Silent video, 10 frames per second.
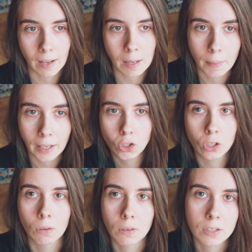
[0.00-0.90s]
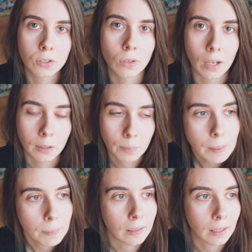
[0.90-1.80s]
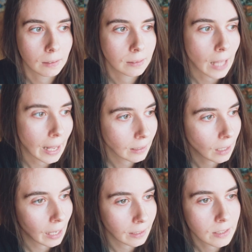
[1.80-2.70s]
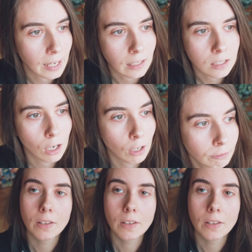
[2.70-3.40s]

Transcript: I might show this to other people, and then it kind of takes off.